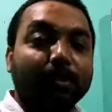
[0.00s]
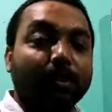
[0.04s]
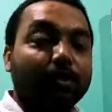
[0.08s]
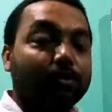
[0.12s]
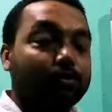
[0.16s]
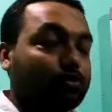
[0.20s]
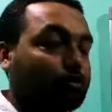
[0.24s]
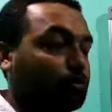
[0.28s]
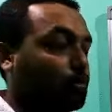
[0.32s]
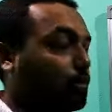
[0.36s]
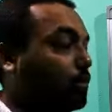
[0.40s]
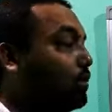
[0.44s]

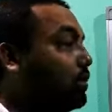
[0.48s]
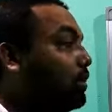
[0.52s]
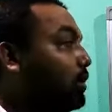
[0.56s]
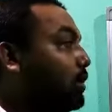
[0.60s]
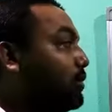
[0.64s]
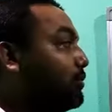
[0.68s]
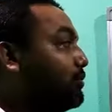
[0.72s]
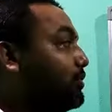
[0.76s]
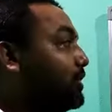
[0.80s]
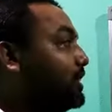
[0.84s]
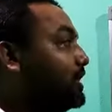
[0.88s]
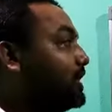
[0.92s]

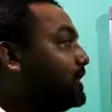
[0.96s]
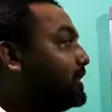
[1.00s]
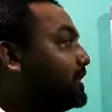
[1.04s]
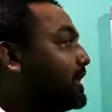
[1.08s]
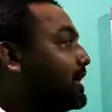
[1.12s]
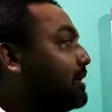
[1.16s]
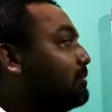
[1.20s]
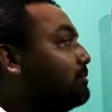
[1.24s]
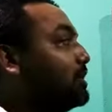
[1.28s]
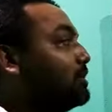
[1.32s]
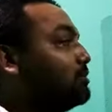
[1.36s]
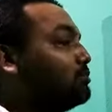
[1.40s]
So when it
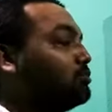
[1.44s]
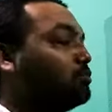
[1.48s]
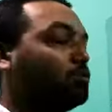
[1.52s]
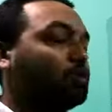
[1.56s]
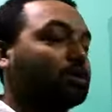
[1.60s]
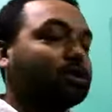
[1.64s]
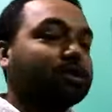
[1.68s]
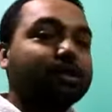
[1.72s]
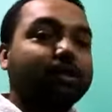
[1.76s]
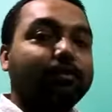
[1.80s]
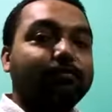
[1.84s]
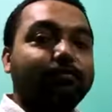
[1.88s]
come out to
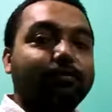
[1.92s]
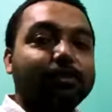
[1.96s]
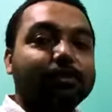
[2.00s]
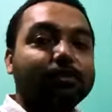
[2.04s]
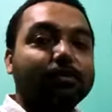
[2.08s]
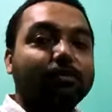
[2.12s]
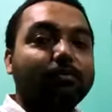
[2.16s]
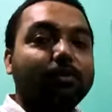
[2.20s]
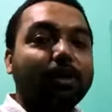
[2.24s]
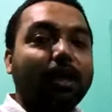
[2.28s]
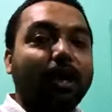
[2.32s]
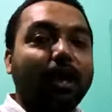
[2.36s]
the surface
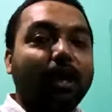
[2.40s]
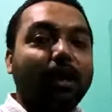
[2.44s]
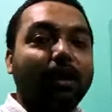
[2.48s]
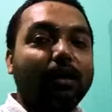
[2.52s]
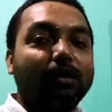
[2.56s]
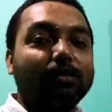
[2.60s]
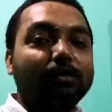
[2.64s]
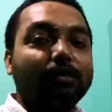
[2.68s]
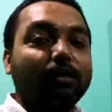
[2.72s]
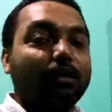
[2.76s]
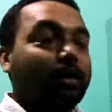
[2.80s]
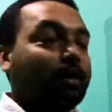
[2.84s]
of the
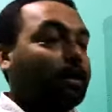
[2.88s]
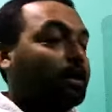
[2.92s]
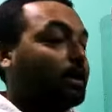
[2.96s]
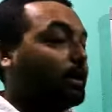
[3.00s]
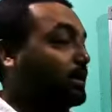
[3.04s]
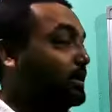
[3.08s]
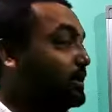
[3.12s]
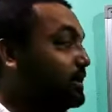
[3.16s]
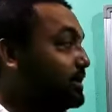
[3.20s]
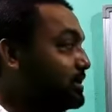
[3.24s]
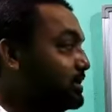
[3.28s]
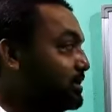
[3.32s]
earth,
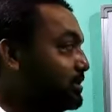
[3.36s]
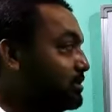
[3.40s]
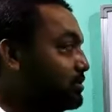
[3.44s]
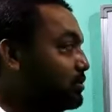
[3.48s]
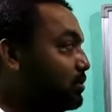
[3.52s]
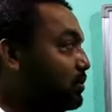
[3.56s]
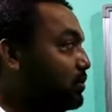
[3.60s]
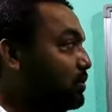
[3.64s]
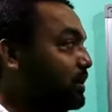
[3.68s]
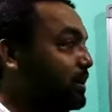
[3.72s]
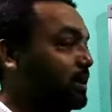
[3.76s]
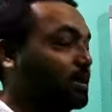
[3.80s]
this is
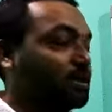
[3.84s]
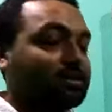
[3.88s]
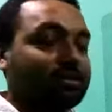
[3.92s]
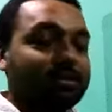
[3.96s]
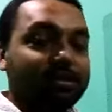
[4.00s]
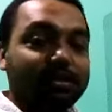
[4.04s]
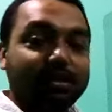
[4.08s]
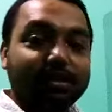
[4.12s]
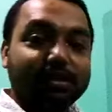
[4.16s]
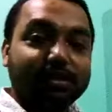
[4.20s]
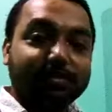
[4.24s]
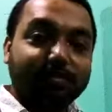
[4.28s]
known
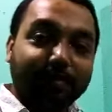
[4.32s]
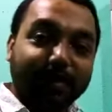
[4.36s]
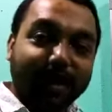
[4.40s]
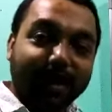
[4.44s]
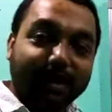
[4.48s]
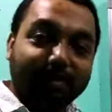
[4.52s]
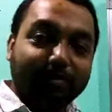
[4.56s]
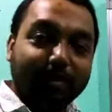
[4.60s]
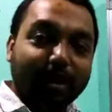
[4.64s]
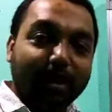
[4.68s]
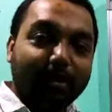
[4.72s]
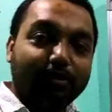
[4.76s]
as this
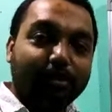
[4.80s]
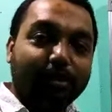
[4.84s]
magma.